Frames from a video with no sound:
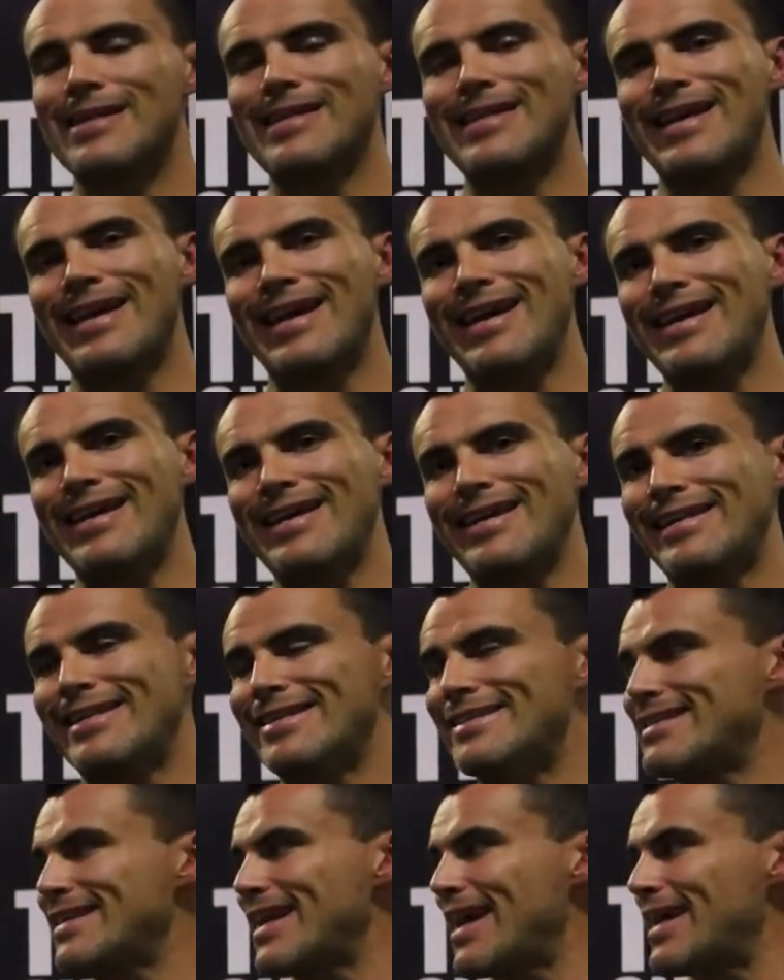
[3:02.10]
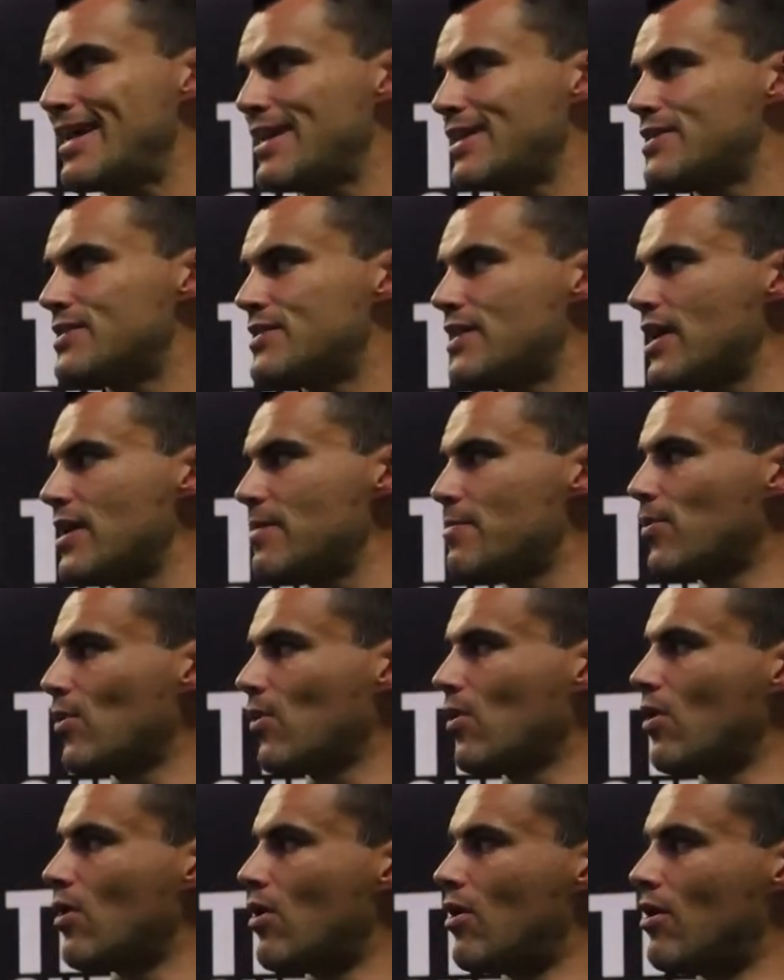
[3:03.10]
There is an
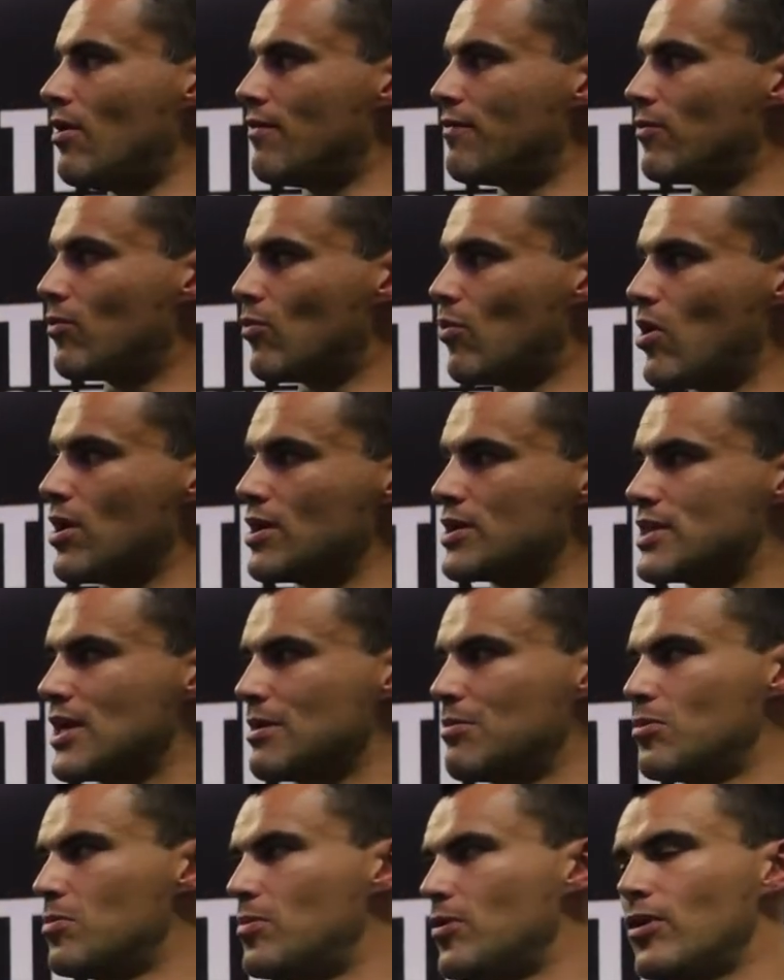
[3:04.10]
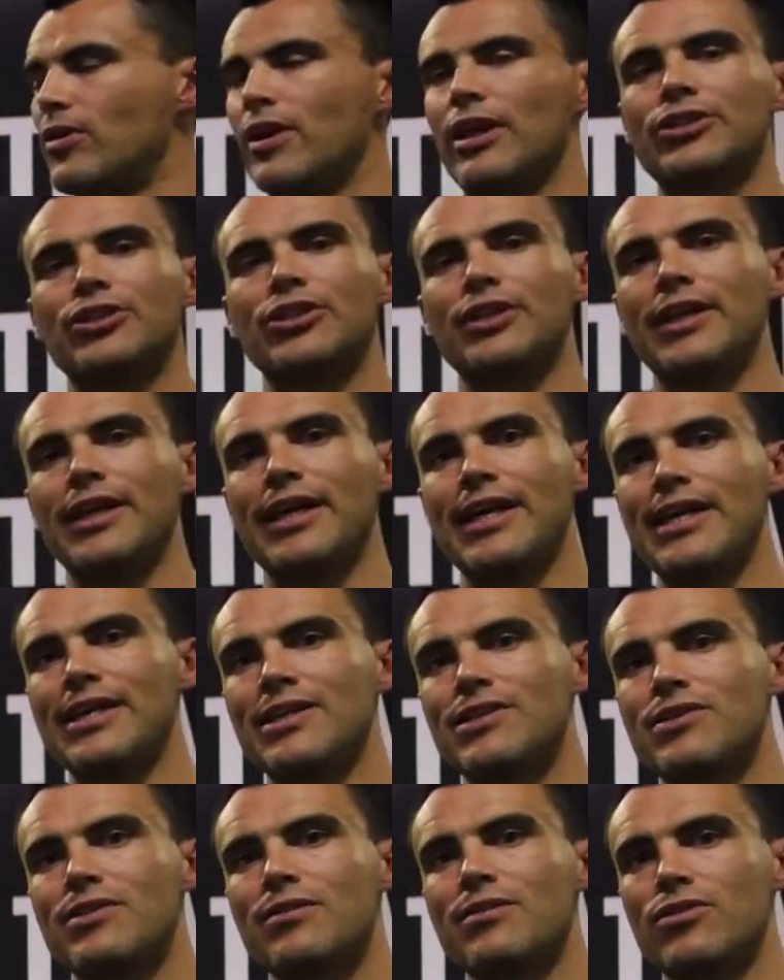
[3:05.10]
example of what double progression
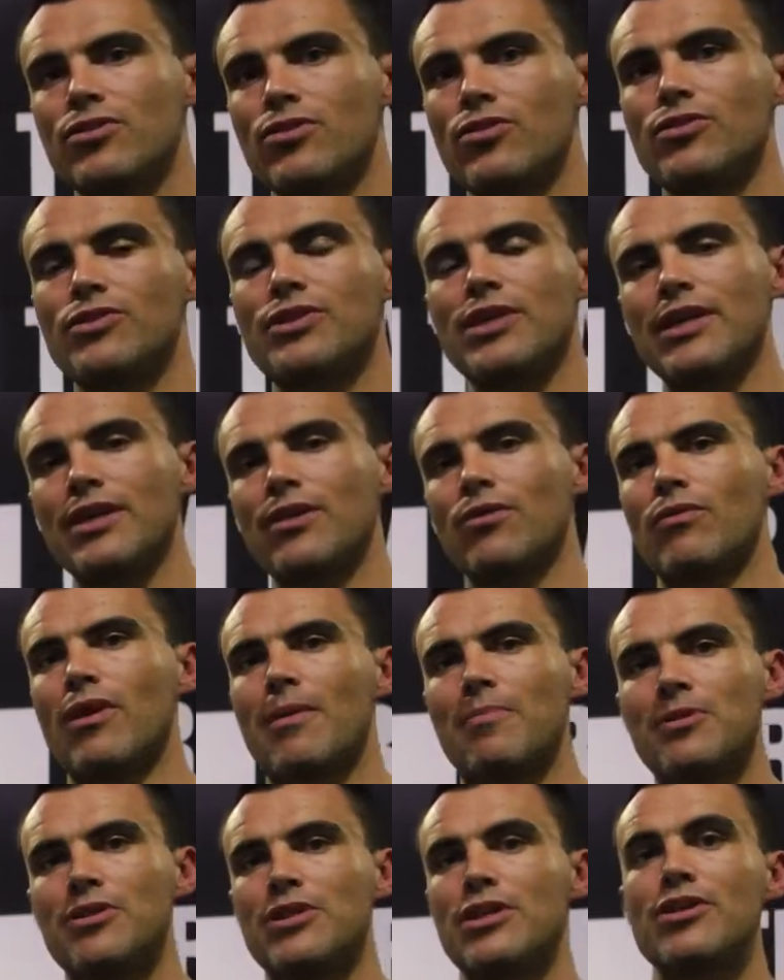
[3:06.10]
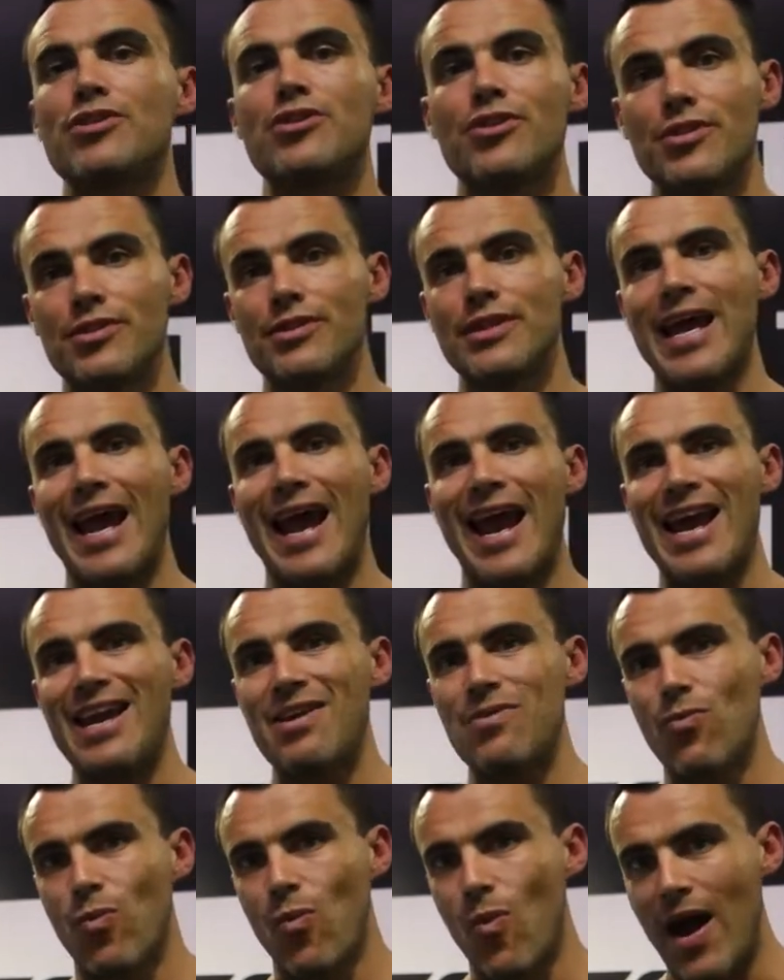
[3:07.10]
is, using repetitions
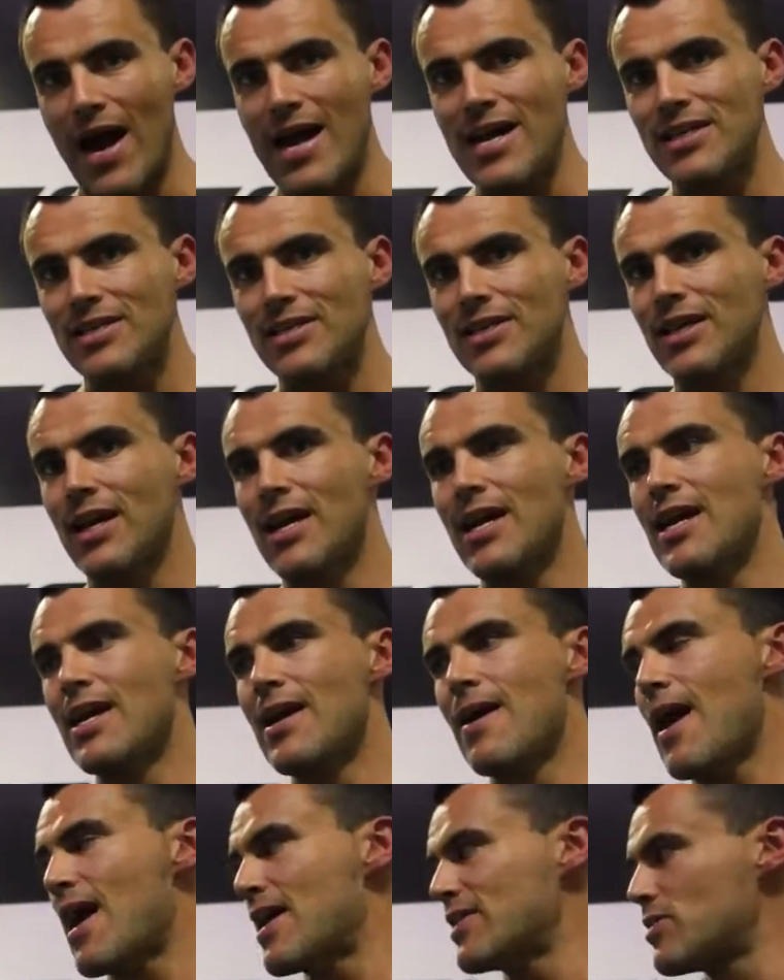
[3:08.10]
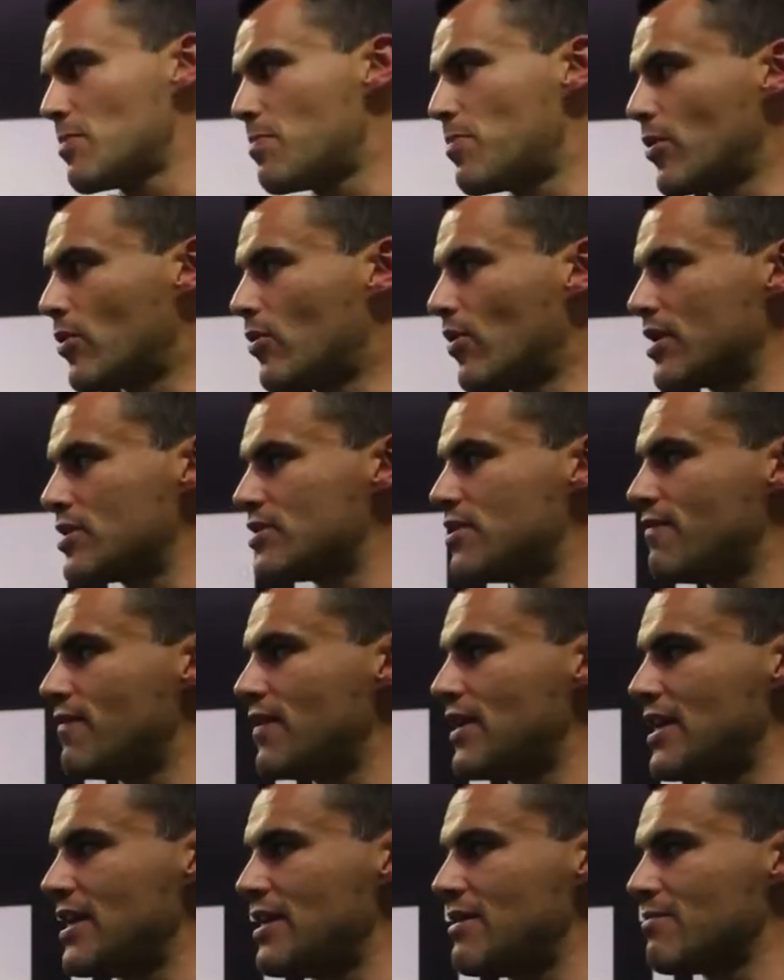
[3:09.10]
and weight as a
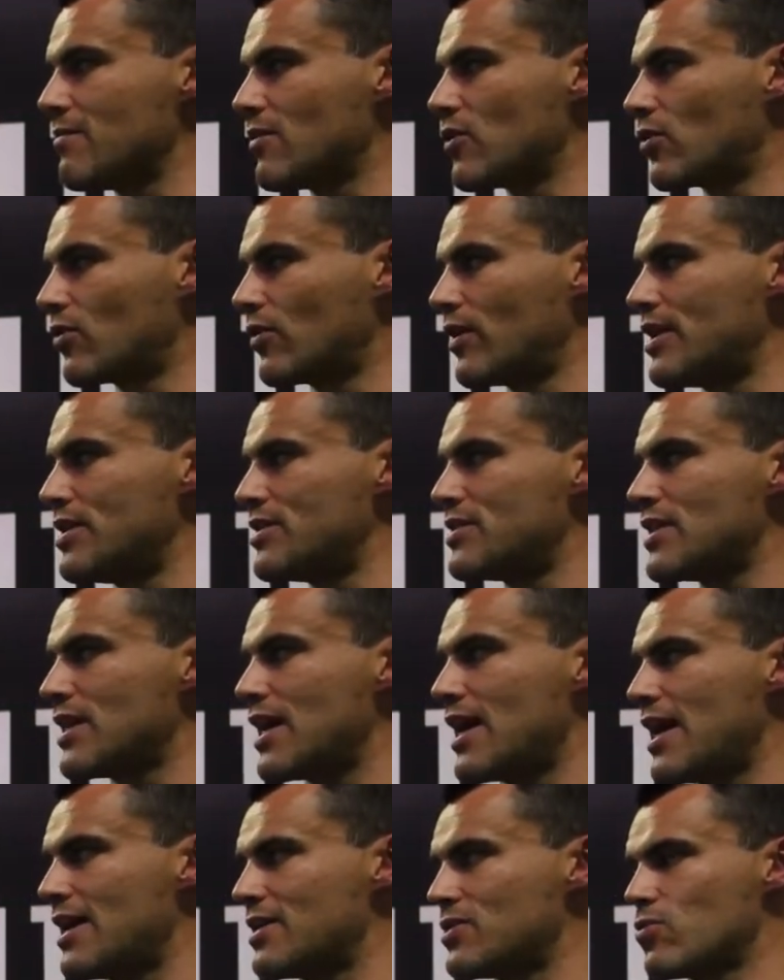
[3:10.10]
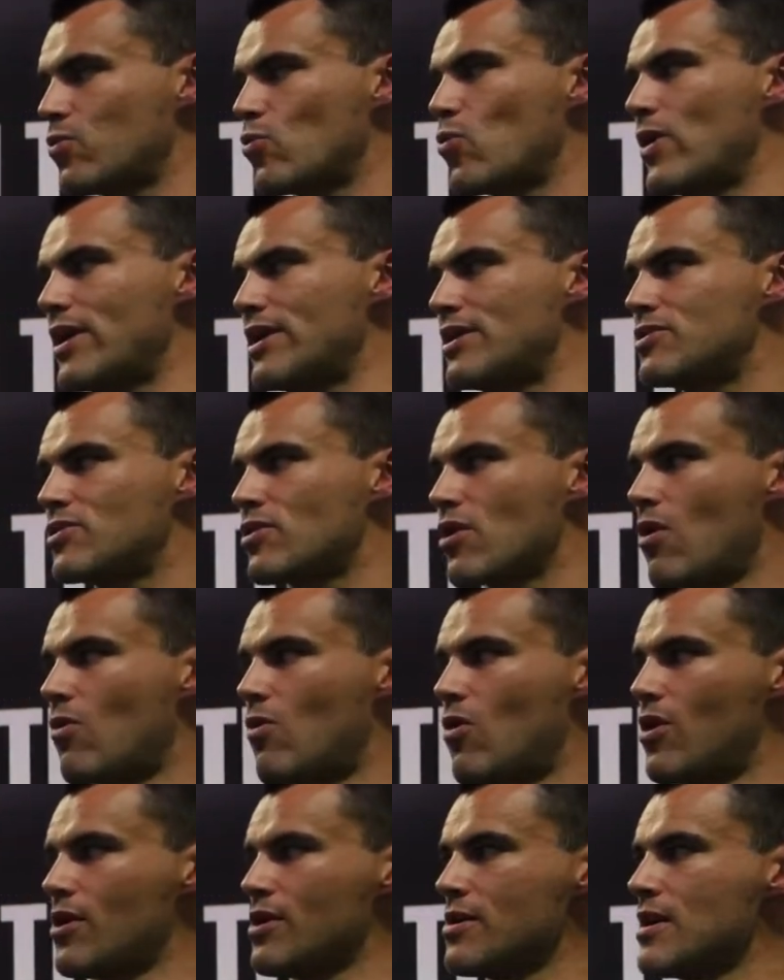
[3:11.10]
progressive increase as weeks go
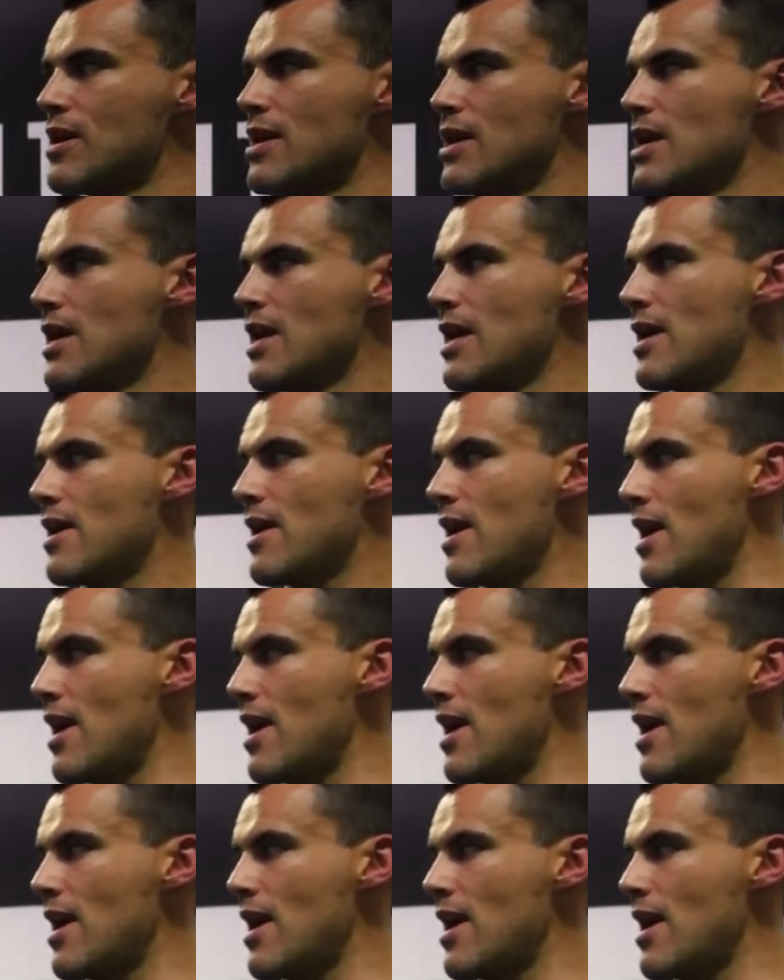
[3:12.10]
on.